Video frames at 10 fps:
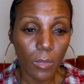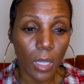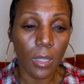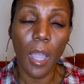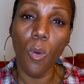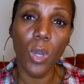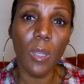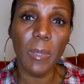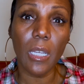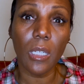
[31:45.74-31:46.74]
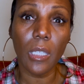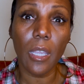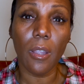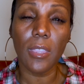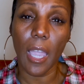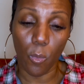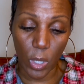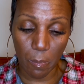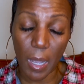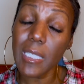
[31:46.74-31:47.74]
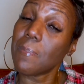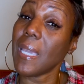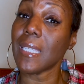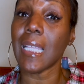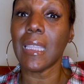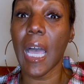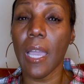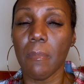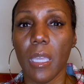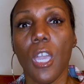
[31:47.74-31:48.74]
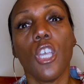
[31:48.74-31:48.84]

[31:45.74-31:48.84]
Now, I want to be clear that we must be in alignment.